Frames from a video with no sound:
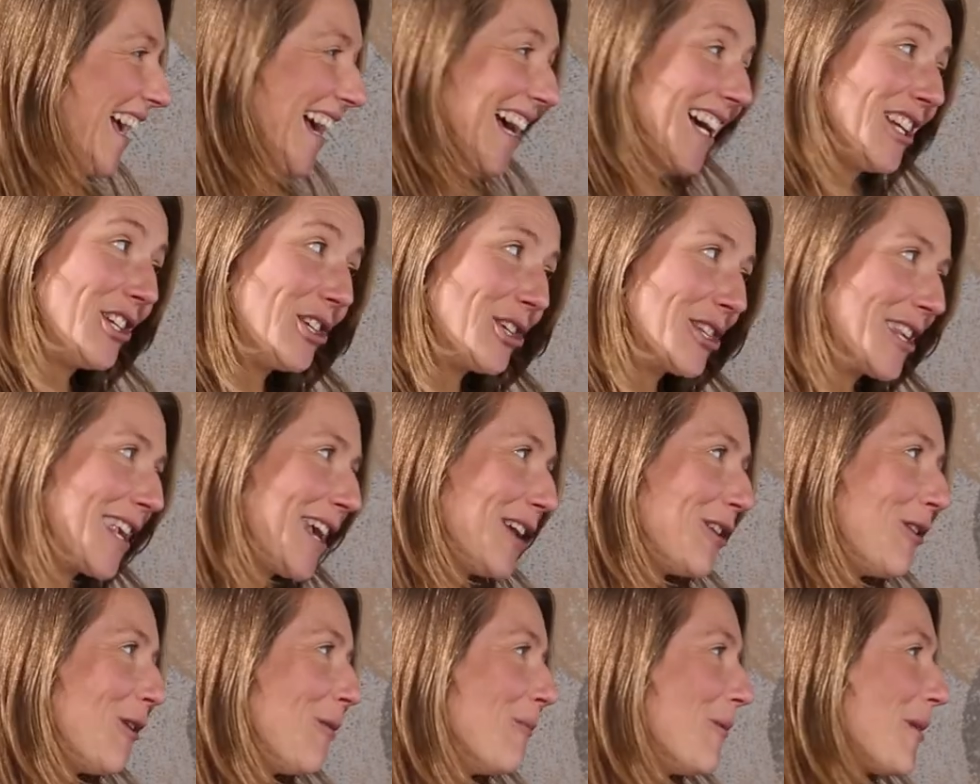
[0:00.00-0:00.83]
and just
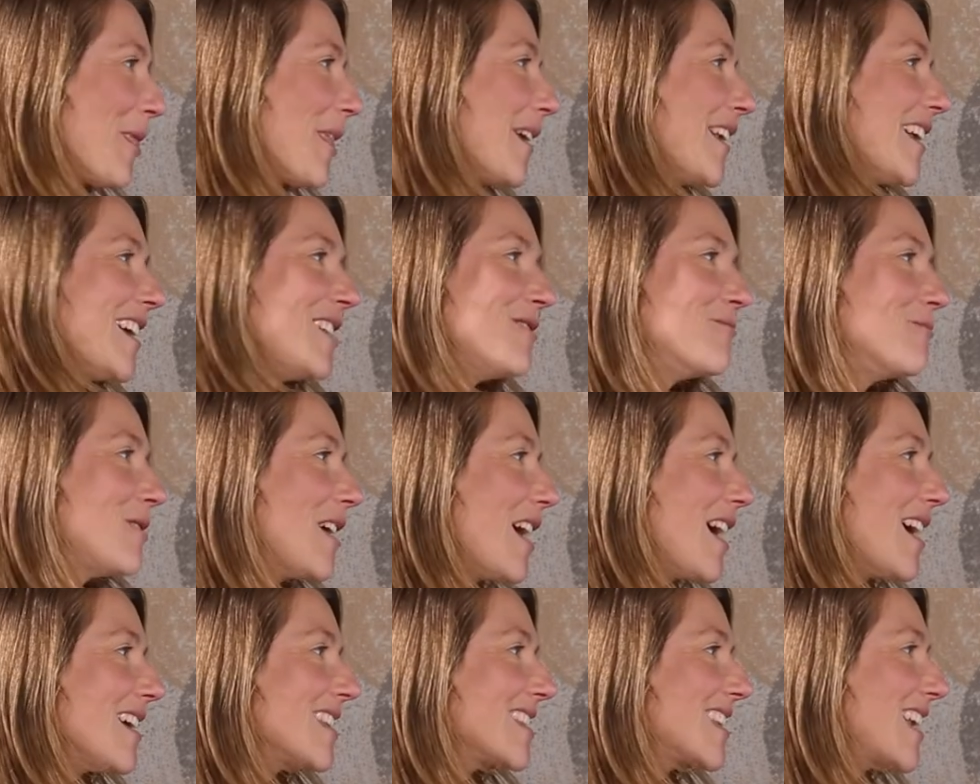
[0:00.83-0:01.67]
get on with it. I don't
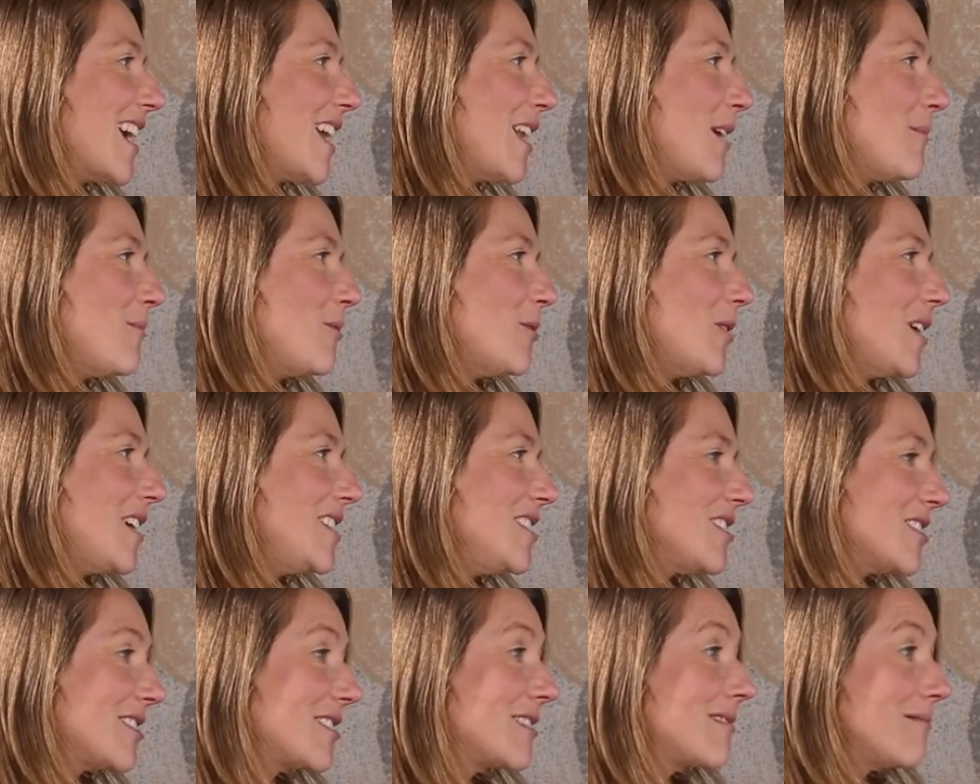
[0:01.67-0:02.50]
ask anymore. I
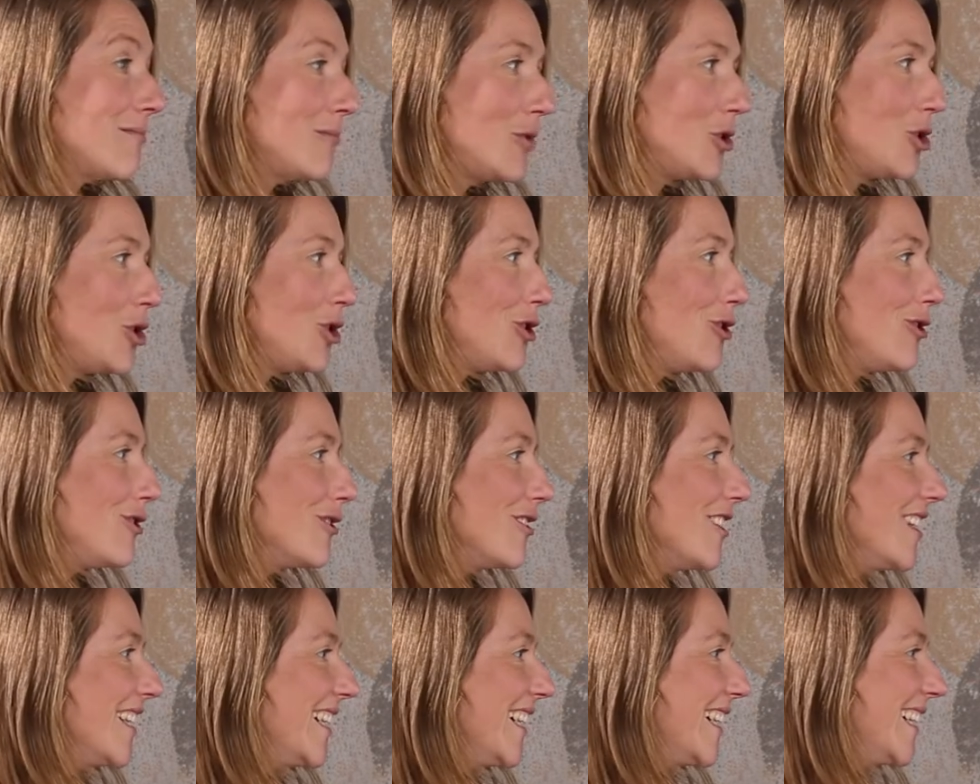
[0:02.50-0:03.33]
just shoot,
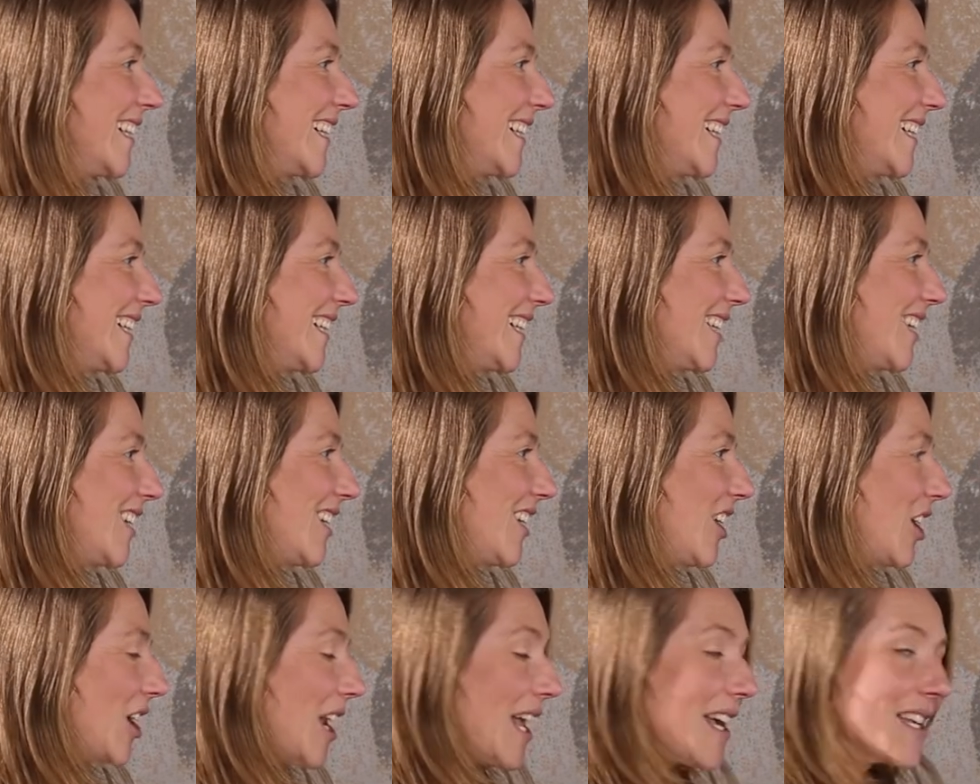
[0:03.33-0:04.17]

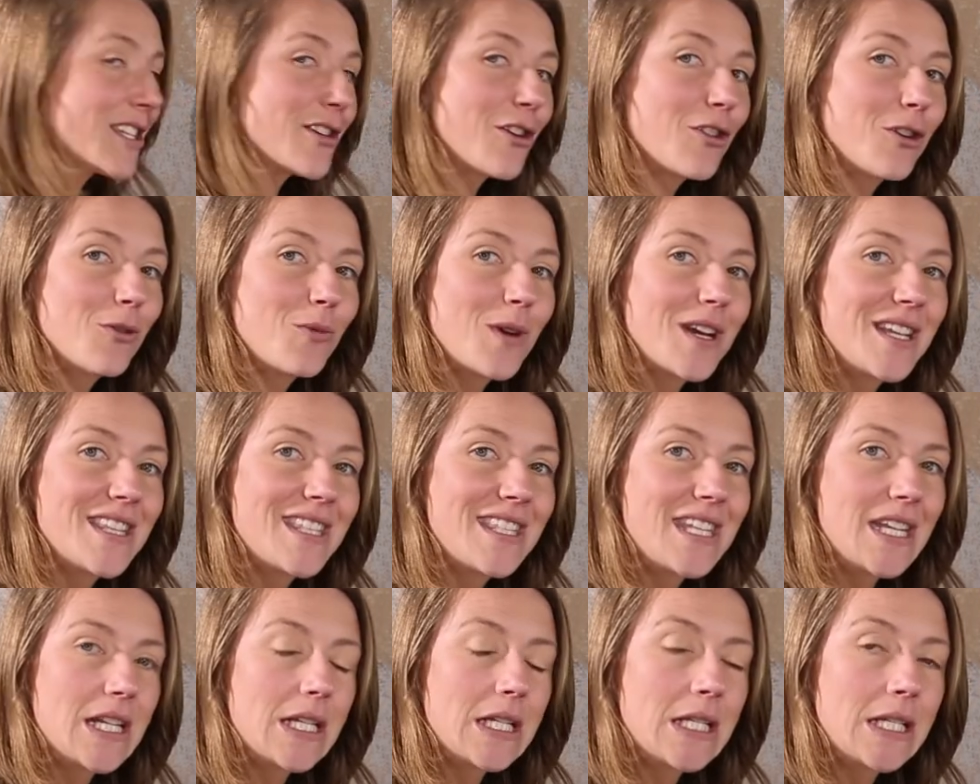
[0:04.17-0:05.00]
unless otherwise
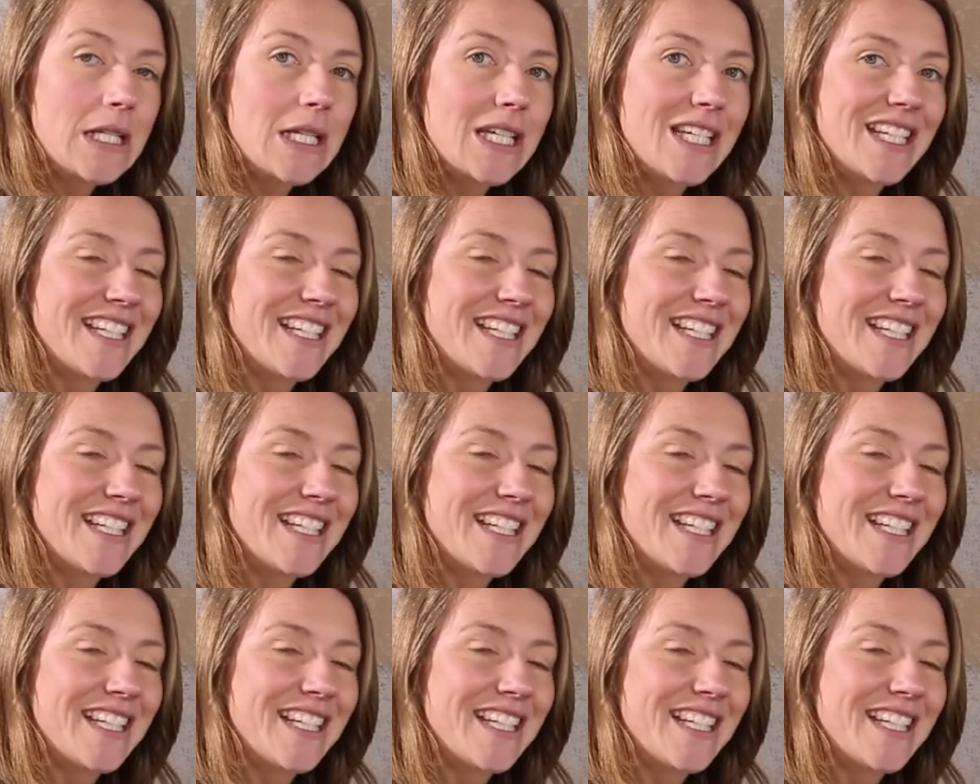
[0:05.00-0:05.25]
stated.